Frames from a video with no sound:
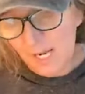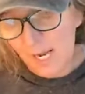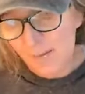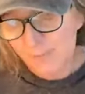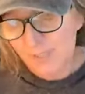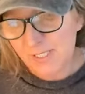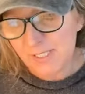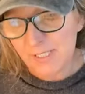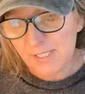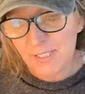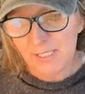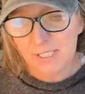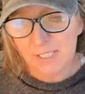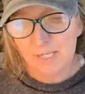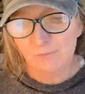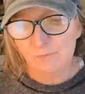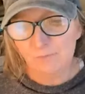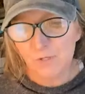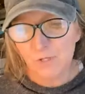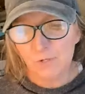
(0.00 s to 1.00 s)
I'm just going to
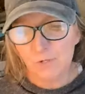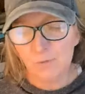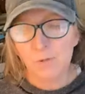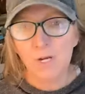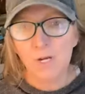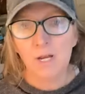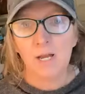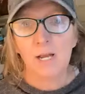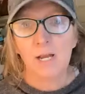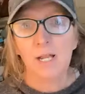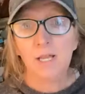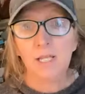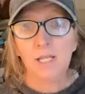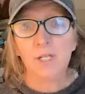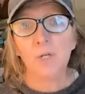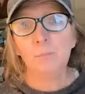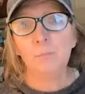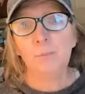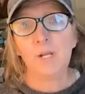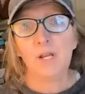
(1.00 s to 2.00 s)
give you a
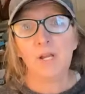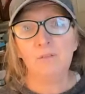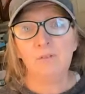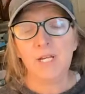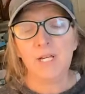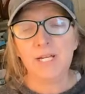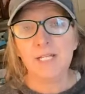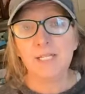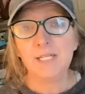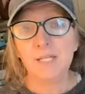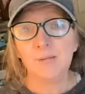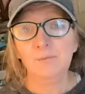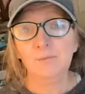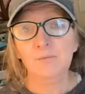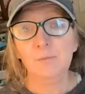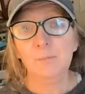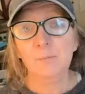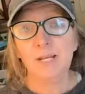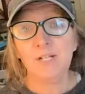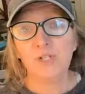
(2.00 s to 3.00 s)
little bit of his
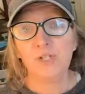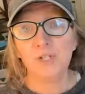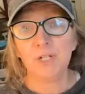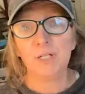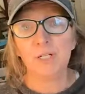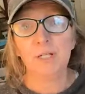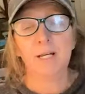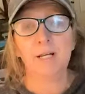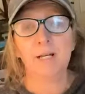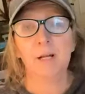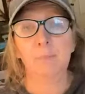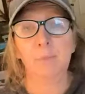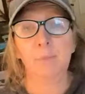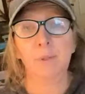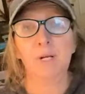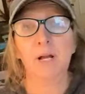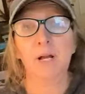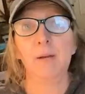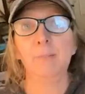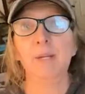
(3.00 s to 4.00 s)
information, and I'll put
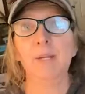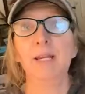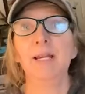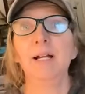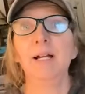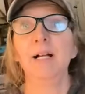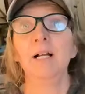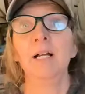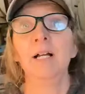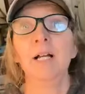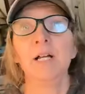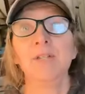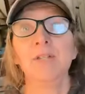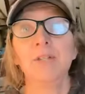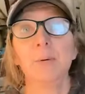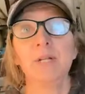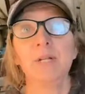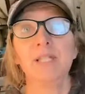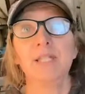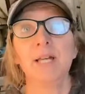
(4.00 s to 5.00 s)
it up here.
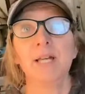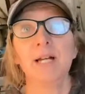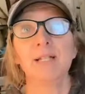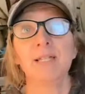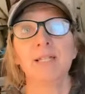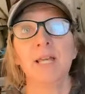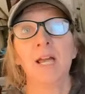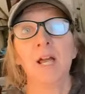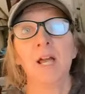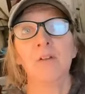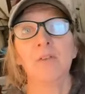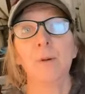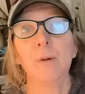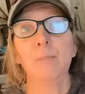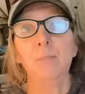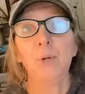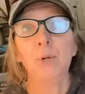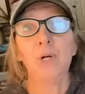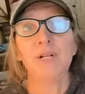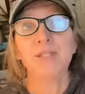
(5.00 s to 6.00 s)
So it says, the
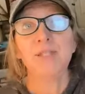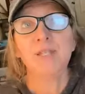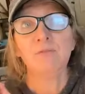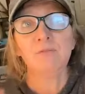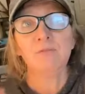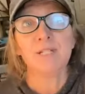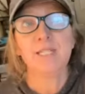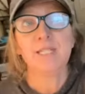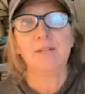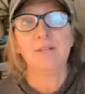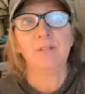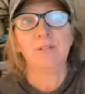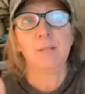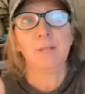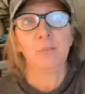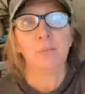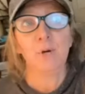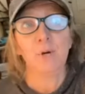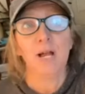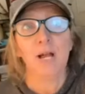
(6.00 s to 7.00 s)
person receiving the
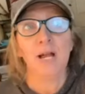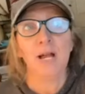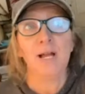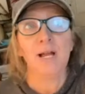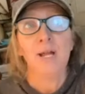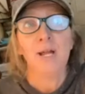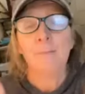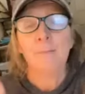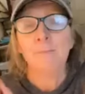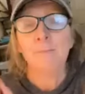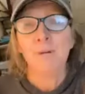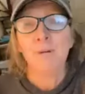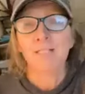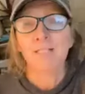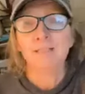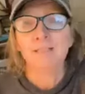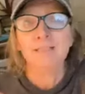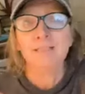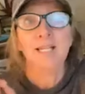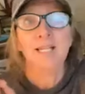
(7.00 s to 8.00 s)
prayer
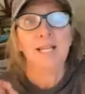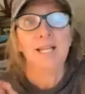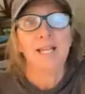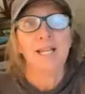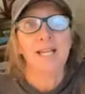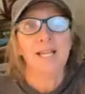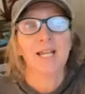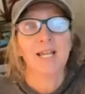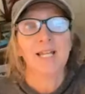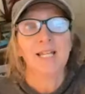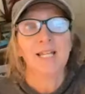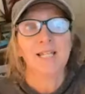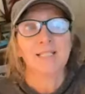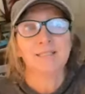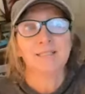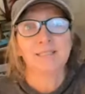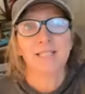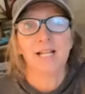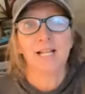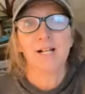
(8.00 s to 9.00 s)
must hear the
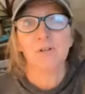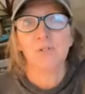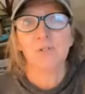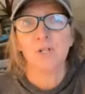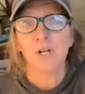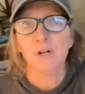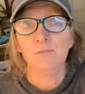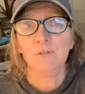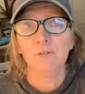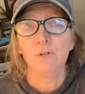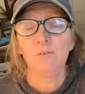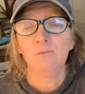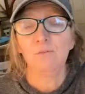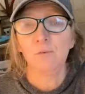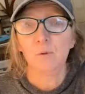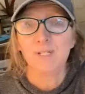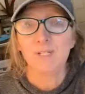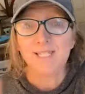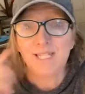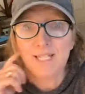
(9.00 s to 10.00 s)
sound of your
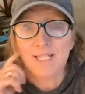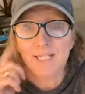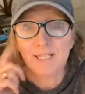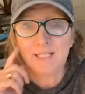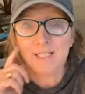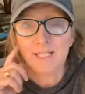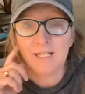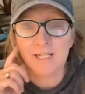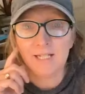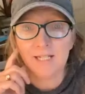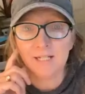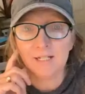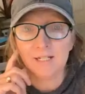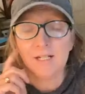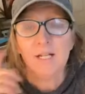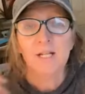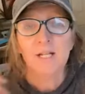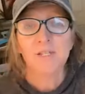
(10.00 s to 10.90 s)
voice hitting the ear.